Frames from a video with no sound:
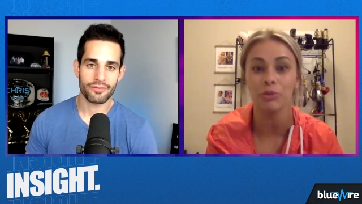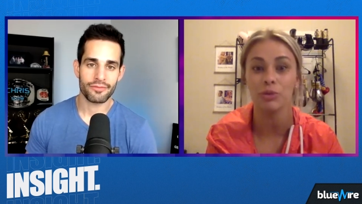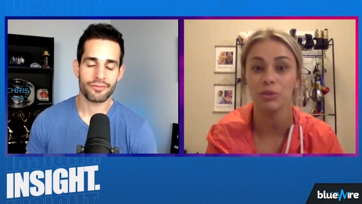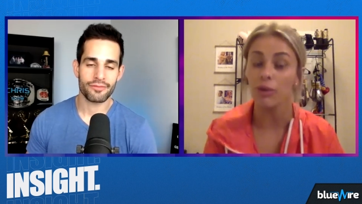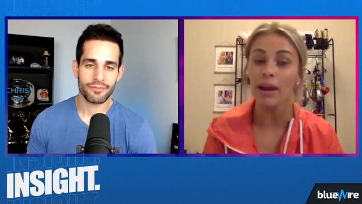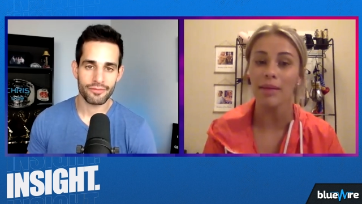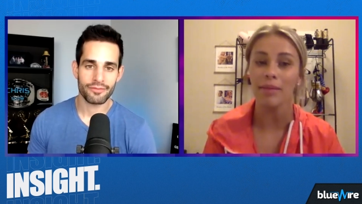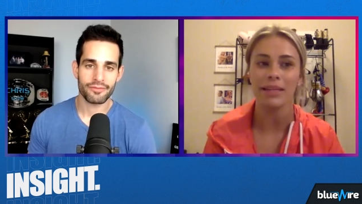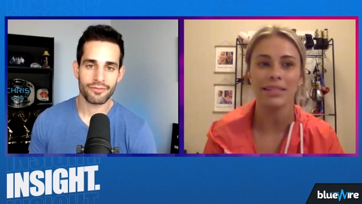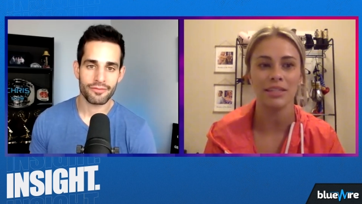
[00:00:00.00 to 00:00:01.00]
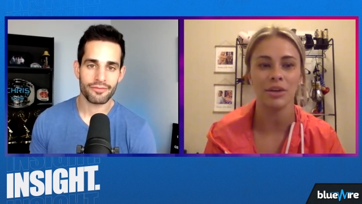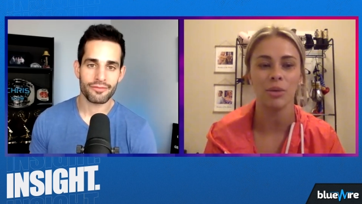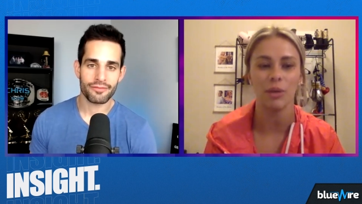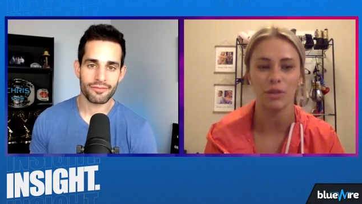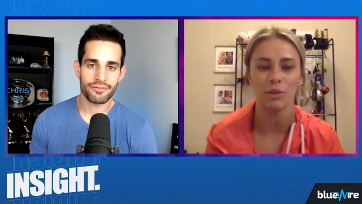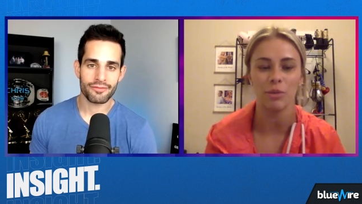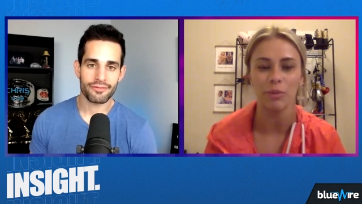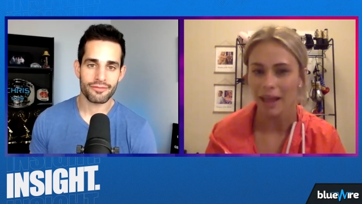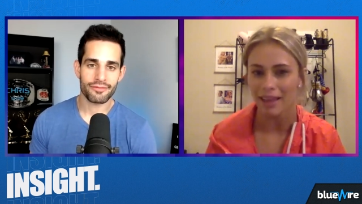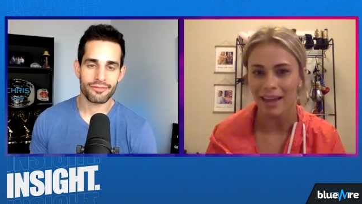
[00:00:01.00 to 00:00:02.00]
Speaker 1: was great, but I didn't know what to
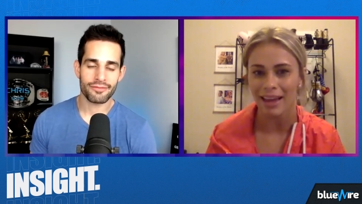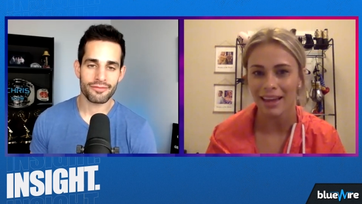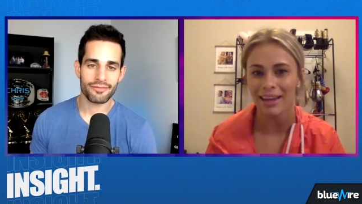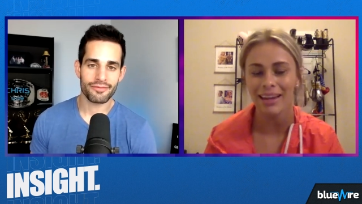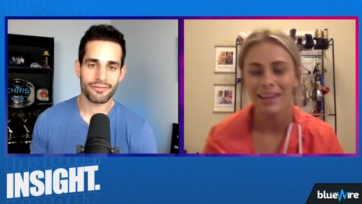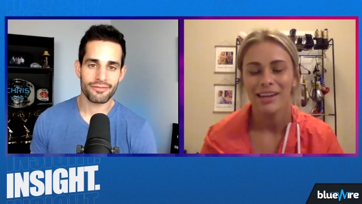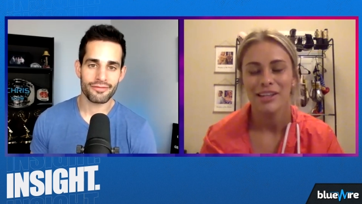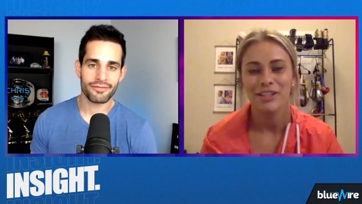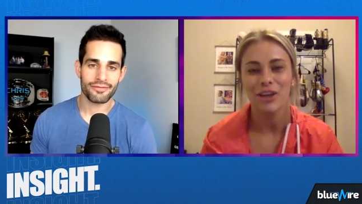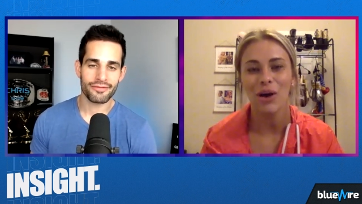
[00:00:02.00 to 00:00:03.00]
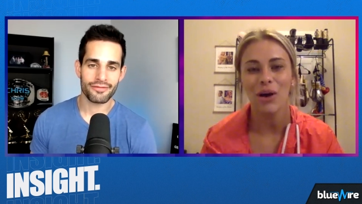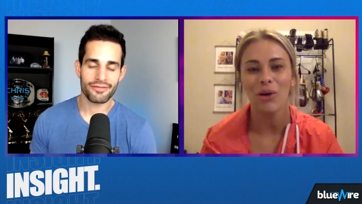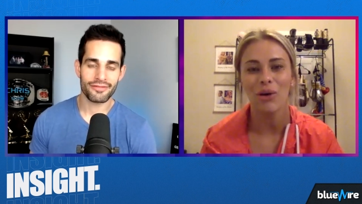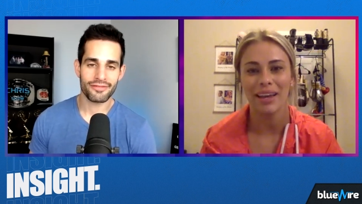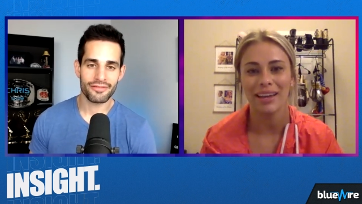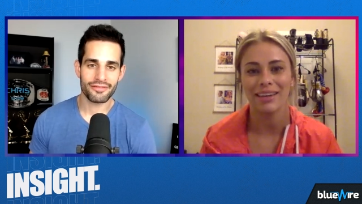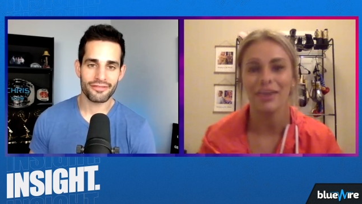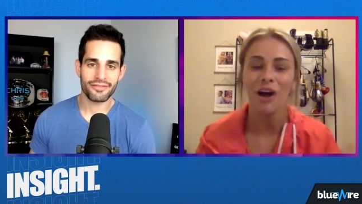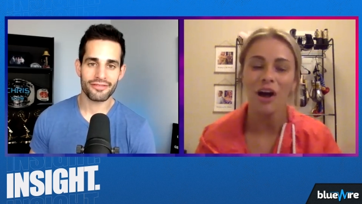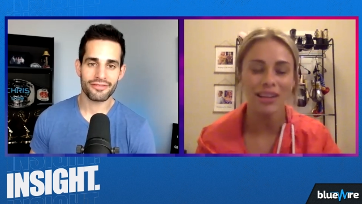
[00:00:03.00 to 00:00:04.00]
apply that in. So in
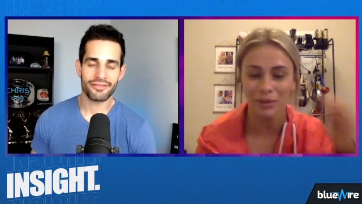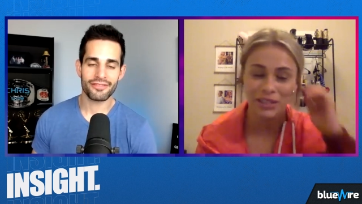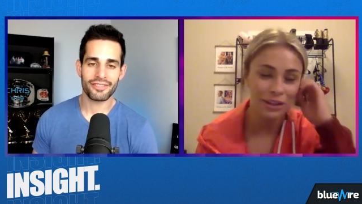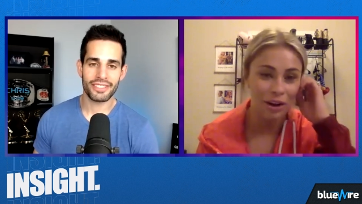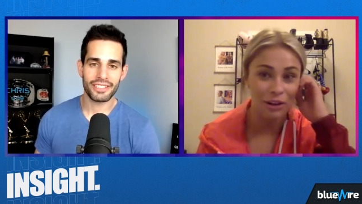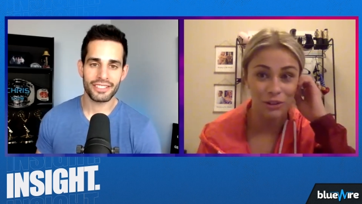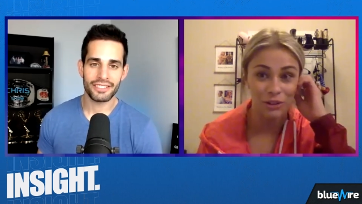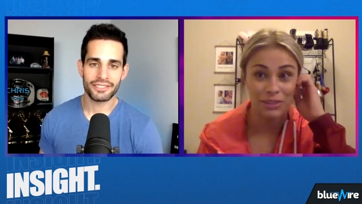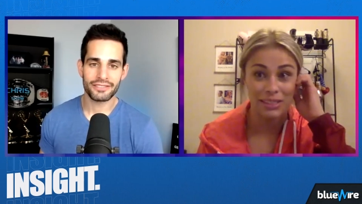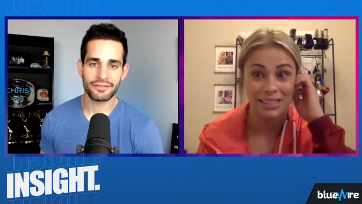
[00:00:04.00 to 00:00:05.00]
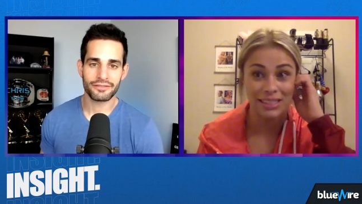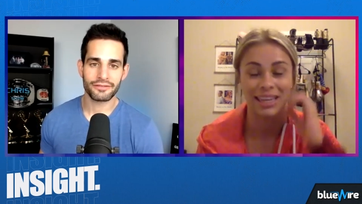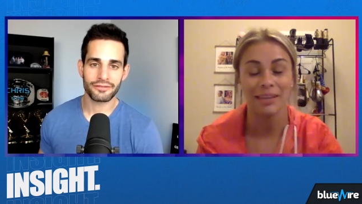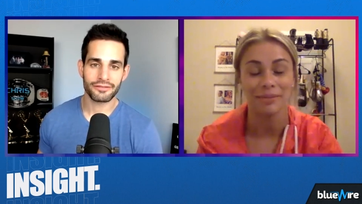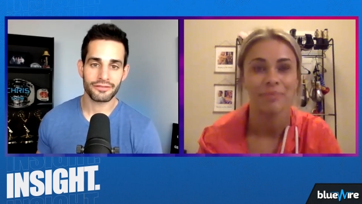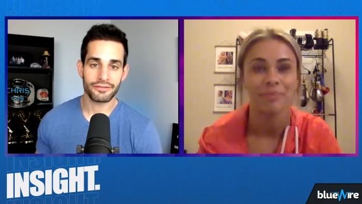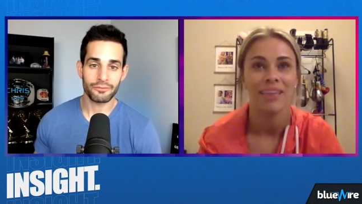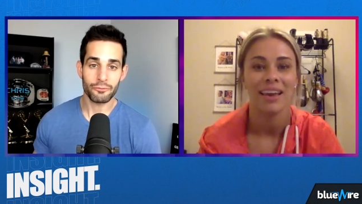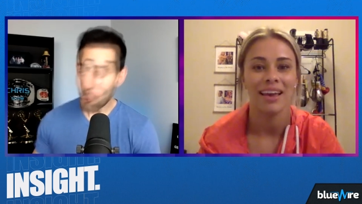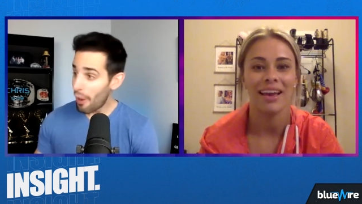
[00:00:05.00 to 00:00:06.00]
college, I went to college when I was 16. And
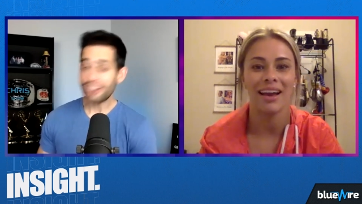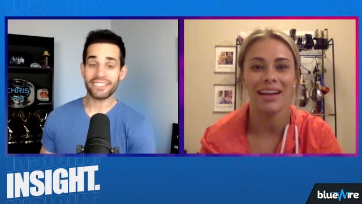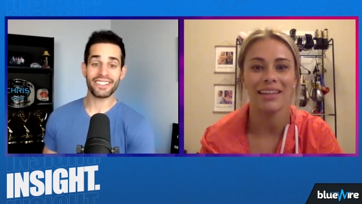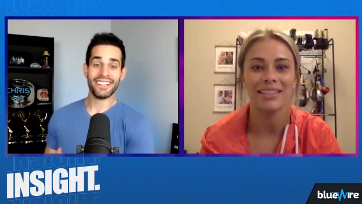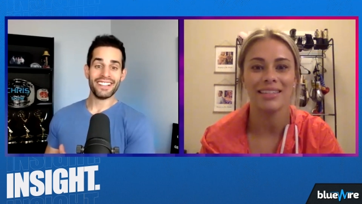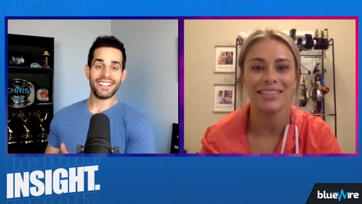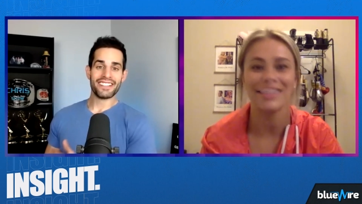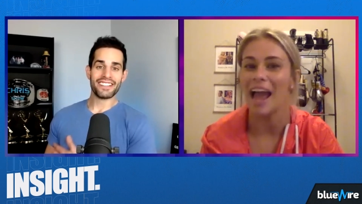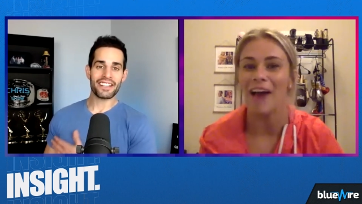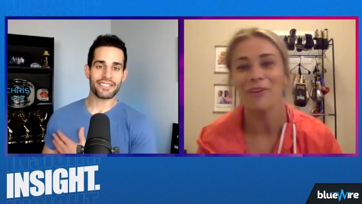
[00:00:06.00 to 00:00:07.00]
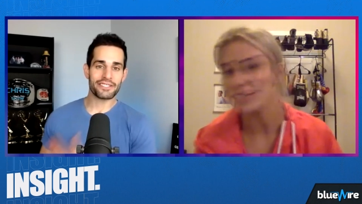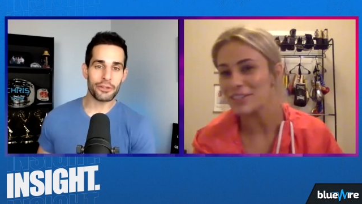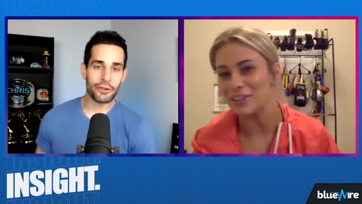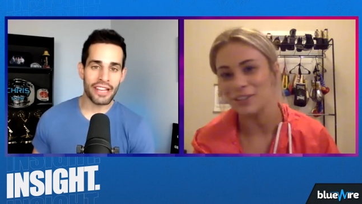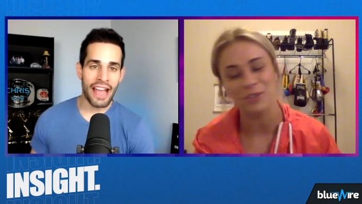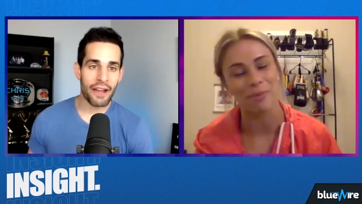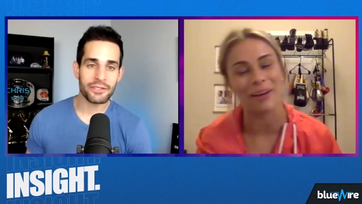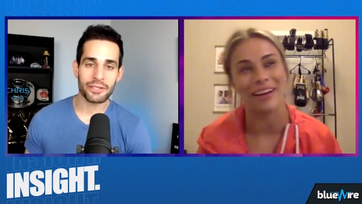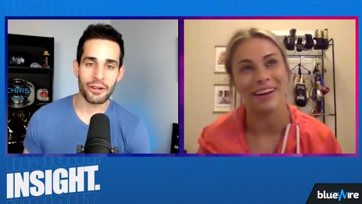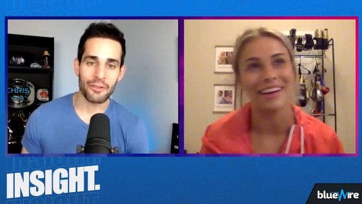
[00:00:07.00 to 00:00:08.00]
Speaker 2: what? Yeah, I went to college. Doogie
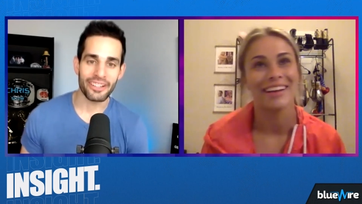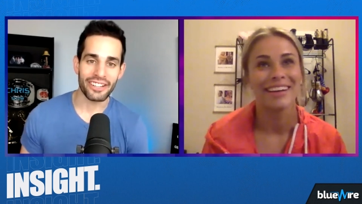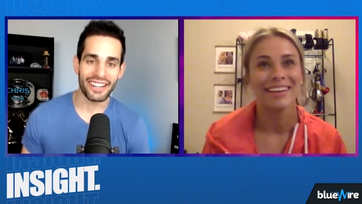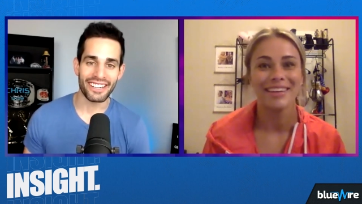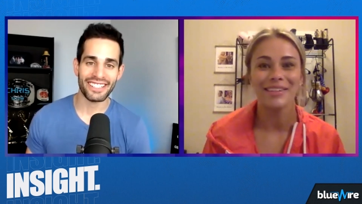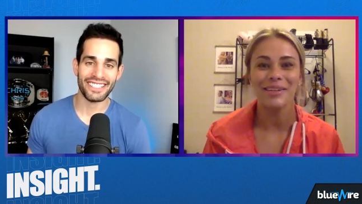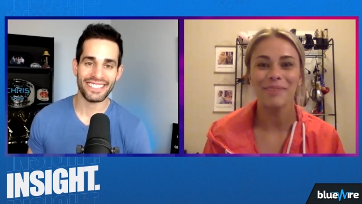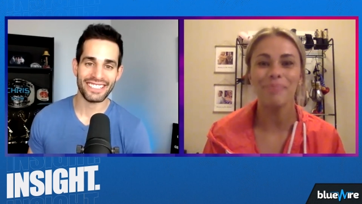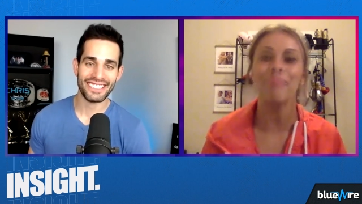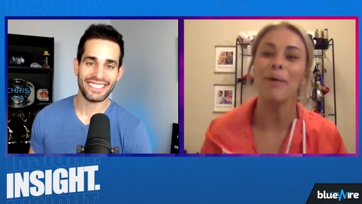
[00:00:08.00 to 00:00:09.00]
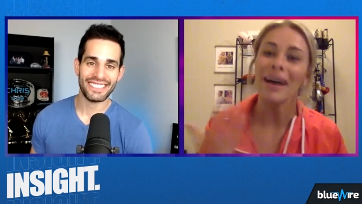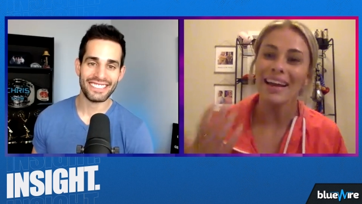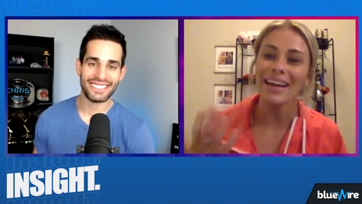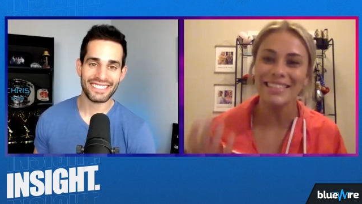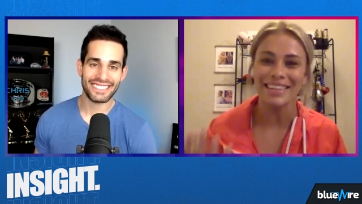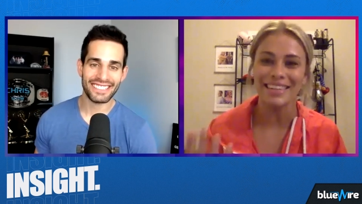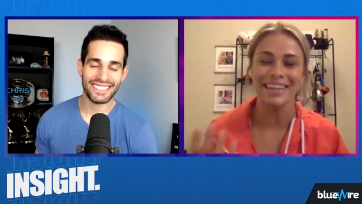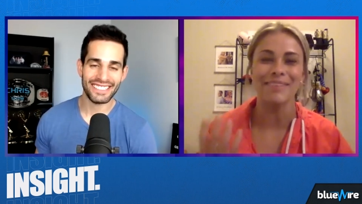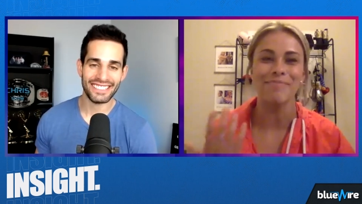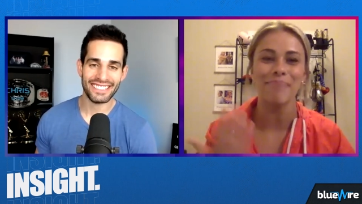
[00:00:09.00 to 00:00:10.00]
Howser over here.
Speaker 1: But it
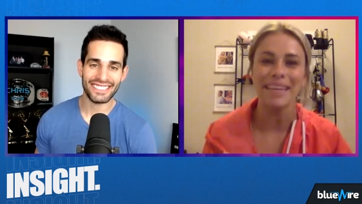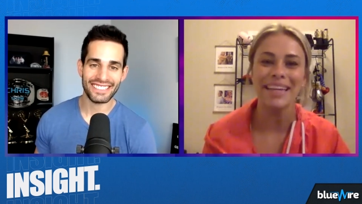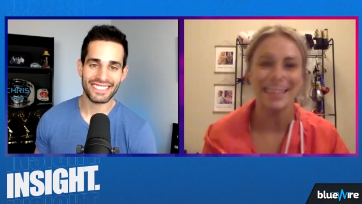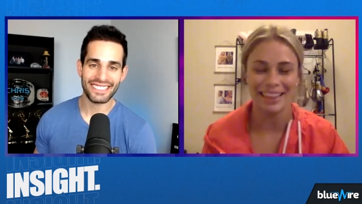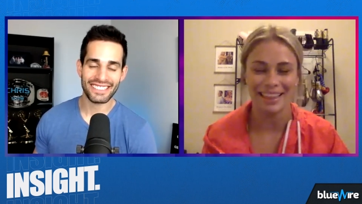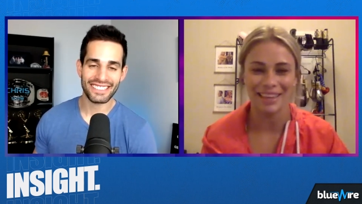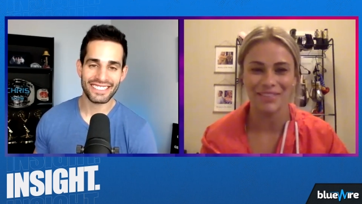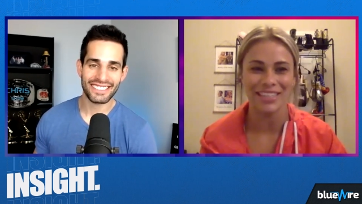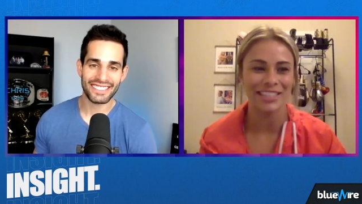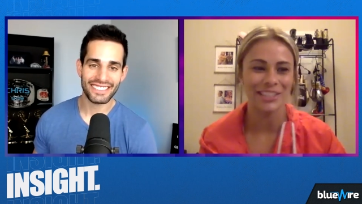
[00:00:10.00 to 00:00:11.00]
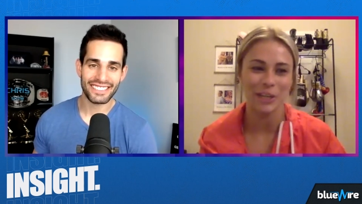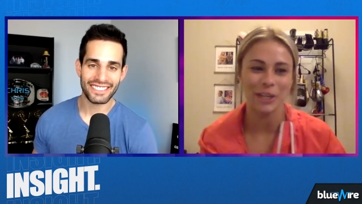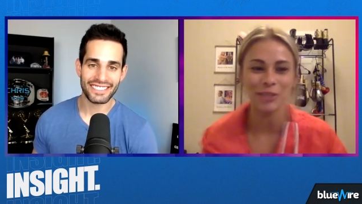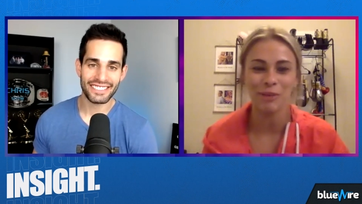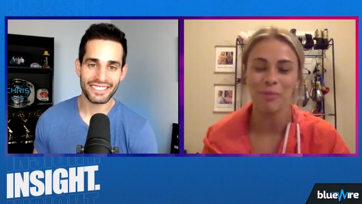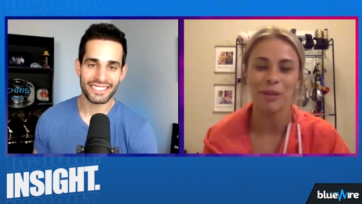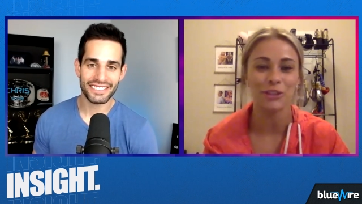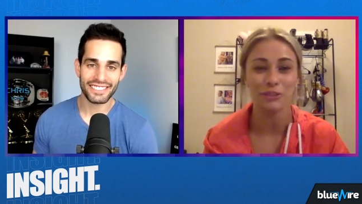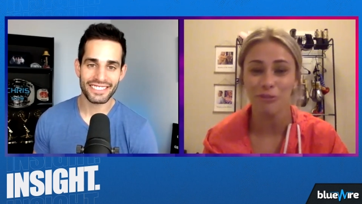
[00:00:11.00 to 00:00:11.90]
didn't mean anything because I changed my major